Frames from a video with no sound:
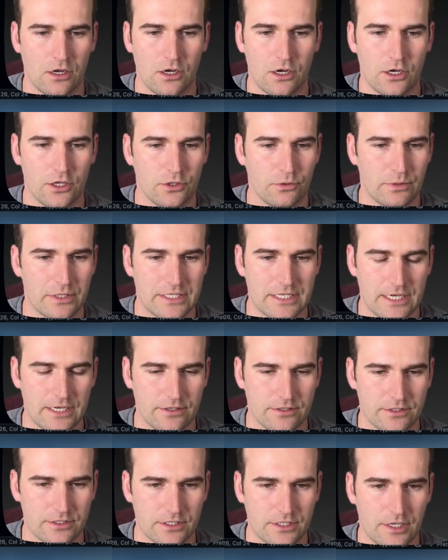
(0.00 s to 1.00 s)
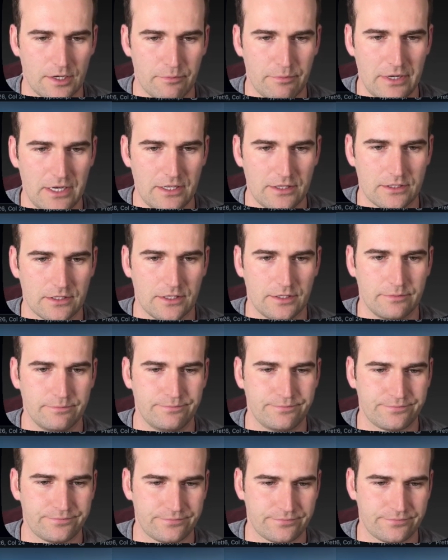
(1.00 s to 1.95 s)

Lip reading: all the way down to get path name.